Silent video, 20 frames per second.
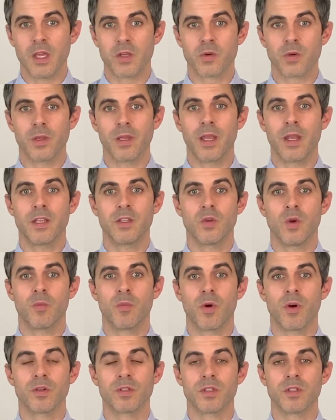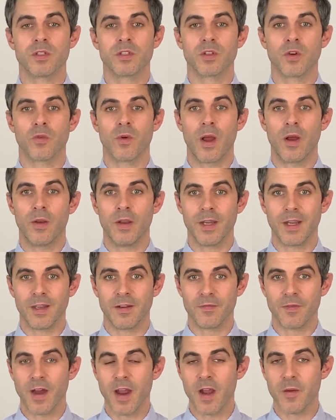related to a person's surrounding
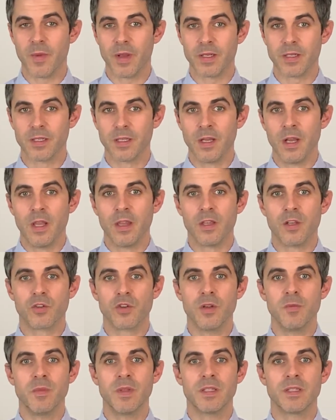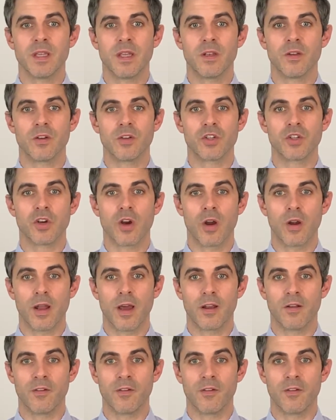environment, the treatment centers chart out a